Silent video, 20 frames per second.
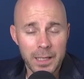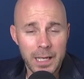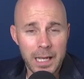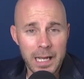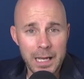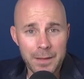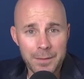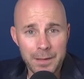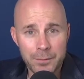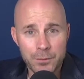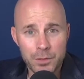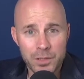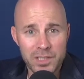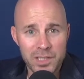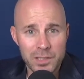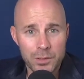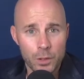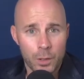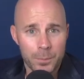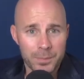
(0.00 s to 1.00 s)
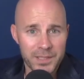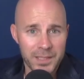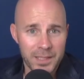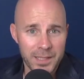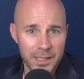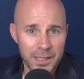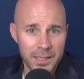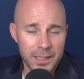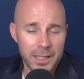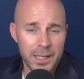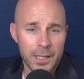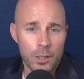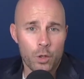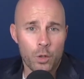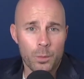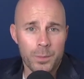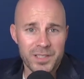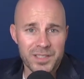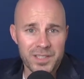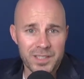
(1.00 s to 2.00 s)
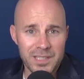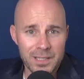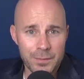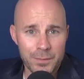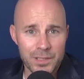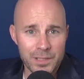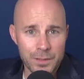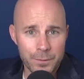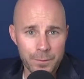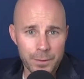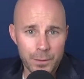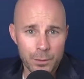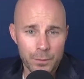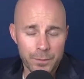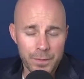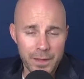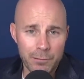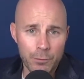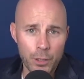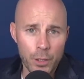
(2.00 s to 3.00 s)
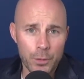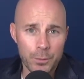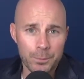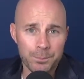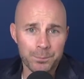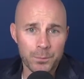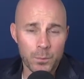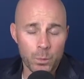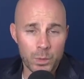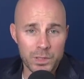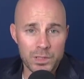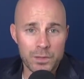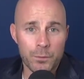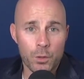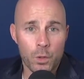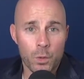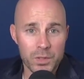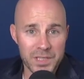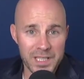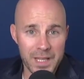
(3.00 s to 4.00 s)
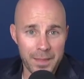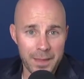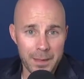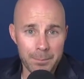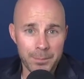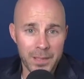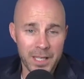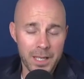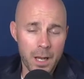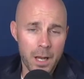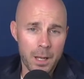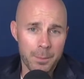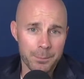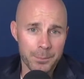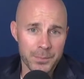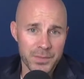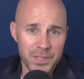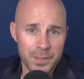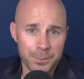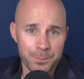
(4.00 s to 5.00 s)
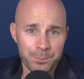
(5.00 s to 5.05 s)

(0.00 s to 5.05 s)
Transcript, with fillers: and they've just adopted it almost as if it's a fear of their own, which of course it then becomes.